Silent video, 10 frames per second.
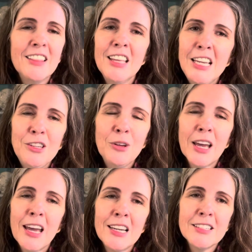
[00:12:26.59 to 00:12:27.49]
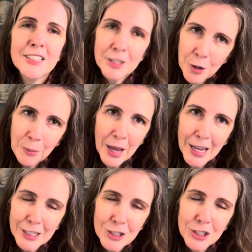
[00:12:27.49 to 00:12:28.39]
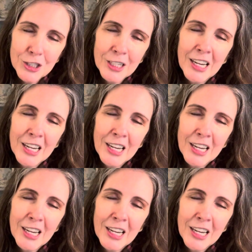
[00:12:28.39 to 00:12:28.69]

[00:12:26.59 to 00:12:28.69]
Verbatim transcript: thank you guys so much.